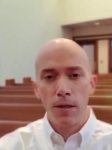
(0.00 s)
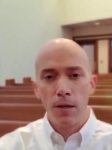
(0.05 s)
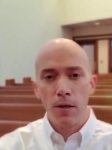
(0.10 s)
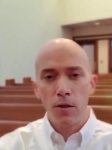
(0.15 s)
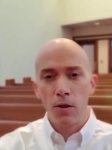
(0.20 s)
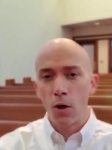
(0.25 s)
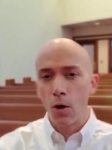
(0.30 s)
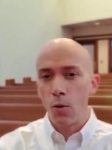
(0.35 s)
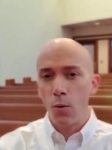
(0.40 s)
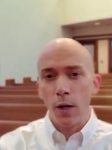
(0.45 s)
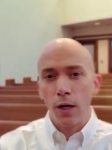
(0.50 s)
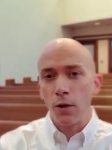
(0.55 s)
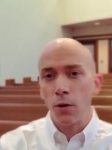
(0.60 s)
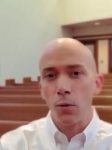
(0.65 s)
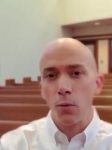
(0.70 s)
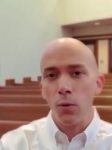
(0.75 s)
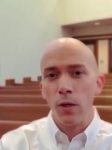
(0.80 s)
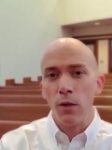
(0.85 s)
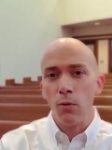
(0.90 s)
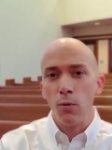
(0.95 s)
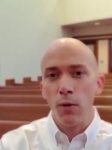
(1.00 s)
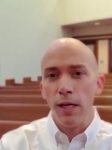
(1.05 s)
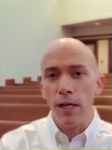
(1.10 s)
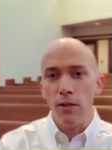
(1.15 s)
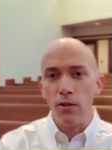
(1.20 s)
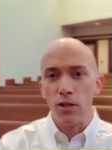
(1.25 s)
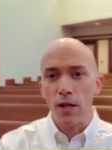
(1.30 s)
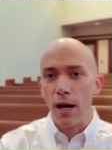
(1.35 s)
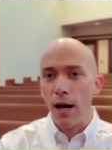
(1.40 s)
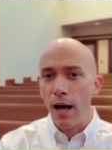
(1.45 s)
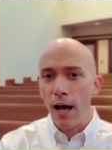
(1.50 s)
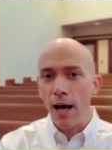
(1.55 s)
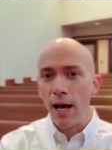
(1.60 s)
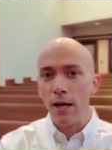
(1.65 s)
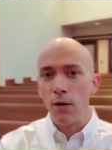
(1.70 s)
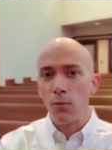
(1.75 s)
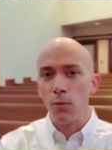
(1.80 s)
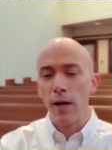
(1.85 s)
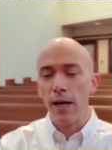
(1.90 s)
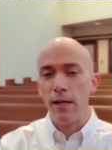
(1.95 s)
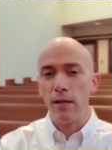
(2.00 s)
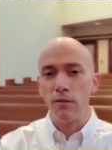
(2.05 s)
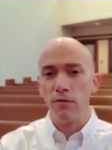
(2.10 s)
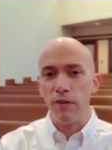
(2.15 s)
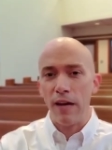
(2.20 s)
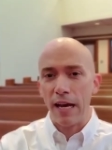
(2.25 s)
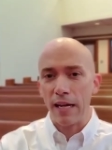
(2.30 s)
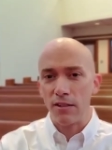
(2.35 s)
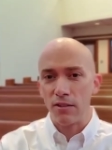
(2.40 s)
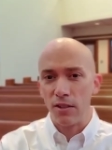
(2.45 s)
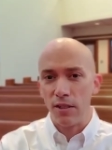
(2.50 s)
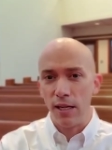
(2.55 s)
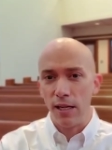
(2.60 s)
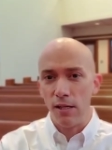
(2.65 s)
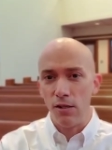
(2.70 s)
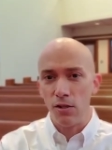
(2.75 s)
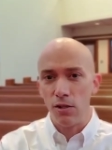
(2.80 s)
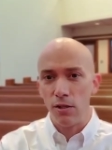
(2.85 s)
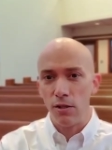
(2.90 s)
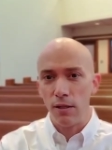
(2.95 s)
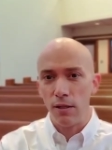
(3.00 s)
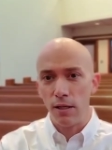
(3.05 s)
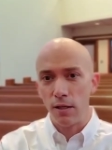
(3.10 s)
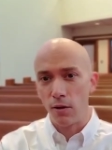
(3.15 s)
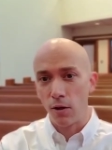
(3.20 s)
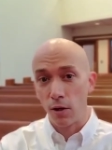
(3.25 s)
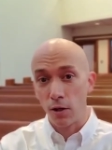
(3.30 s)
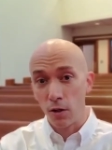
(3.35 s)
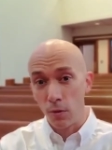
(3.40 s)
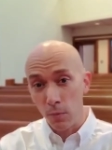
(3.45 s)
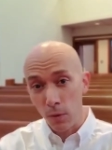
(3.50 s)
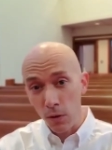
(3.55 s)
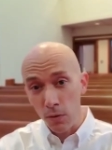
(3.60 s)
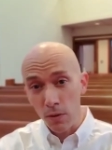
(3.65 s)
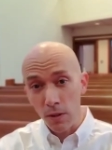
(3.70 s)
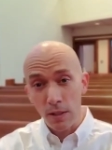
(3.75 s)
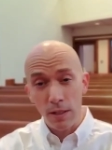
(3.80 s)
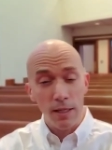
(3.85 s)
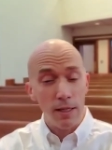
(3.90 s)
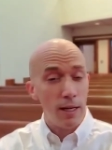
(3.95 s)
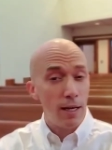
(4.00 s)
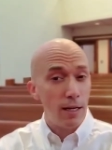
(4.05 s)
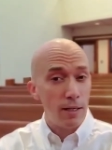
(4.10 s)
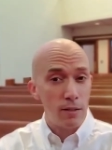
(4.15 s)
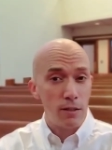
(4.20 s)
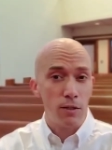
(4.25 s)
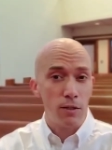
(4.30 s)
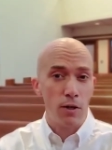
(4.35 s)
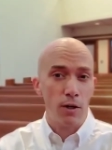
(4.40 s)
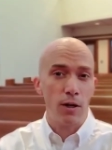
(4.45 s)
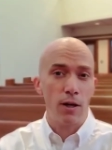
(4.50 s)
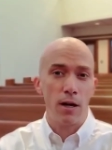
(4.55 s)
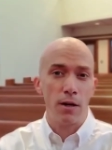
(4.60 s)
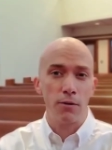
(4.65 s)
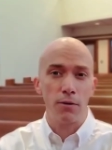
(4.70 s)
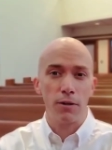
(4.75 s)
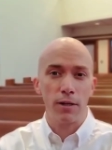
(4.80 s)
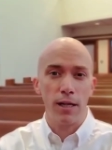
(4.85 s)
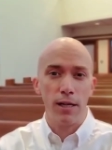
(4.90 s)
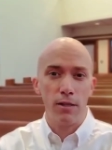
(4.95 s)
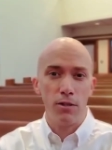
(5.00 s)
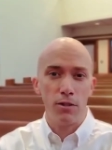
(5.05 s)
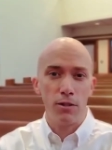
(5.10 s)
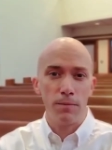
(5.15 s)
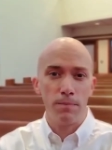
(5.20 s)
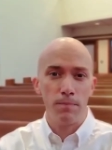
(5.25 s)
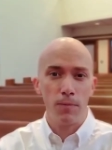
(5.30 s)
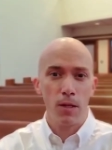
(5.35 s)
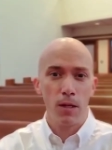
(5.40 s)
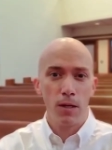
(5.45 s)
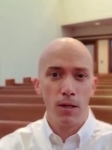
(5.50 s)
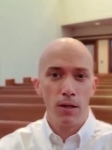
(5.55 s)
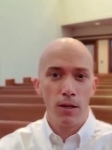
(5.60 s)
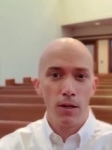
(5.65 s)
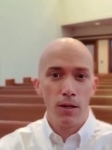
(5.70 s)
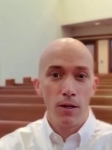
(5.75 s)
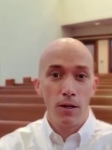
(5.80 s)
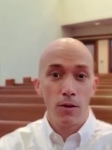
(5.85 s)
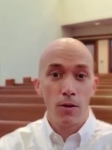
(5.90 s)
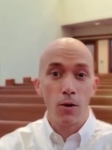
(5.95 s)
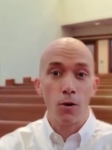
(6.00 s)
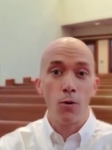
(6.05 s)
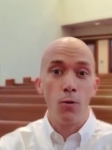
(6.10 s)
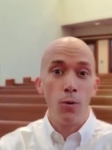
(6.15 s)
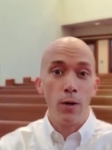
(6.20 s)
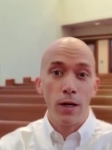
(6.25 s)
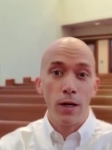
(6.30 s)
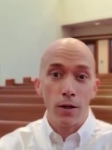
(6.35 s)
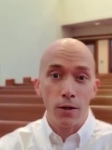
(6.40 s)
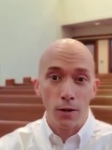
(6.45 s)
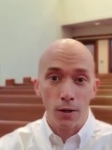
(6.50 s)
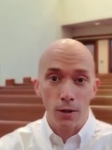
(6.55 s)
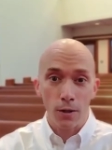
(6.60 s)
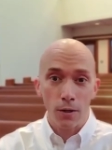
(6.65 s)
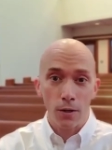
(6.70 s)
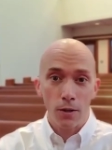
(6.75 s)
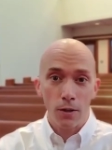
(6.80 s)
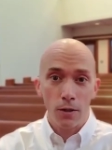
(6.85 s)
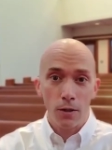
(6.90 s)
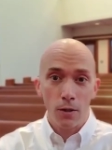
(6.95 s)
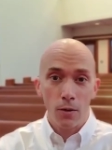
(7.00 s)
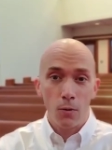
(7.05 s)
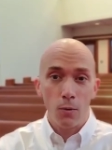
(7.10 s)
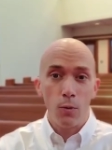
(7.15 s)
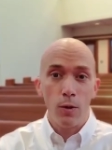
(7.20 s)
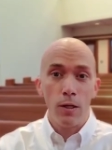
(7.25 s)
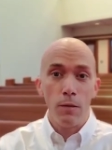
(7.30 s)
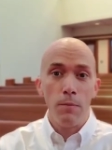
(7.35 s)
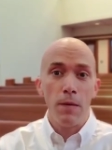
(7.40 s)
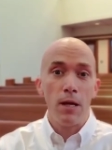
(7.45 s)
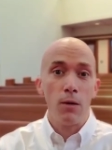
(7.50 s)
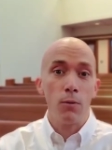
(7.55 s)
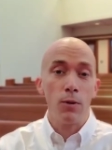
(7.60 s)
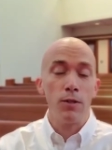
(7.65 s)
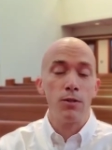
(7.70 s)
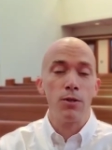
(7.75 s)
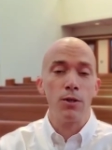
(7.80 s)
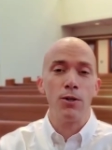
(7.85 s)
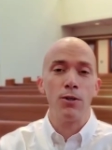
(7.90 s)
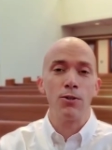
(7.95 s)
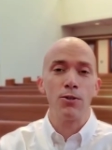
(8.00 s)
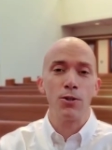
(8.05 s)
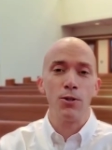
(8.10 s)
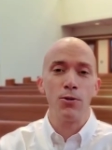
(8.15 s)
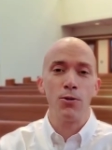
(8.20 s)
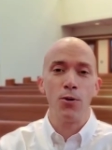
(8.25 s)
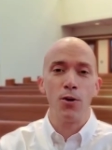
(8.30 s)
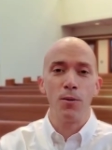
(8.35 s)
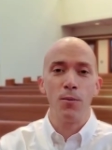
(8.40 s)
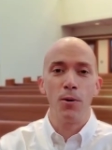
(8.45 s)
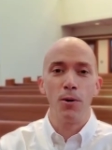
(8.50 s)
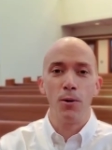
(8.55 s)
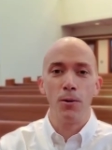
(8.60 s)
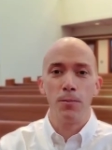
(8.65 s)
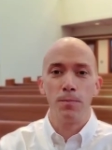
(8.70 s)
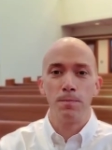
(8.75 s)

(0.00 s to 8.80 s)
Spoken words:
The quicker we reach a high rate of vaccination in our community and in our congregation, the quicker we may return to normal.